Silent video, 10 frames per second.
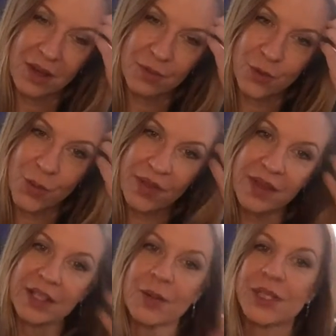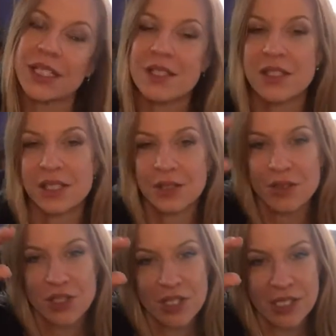For one thing, nobody can see. You're
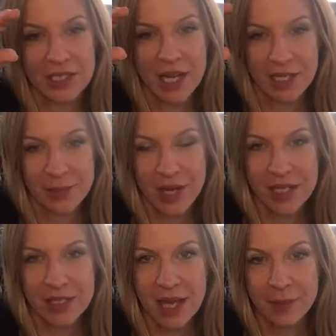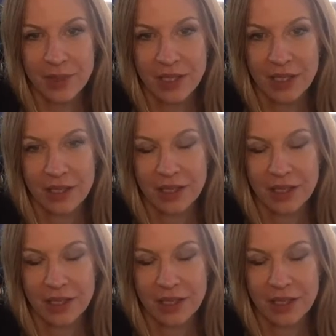just in a tiny box that big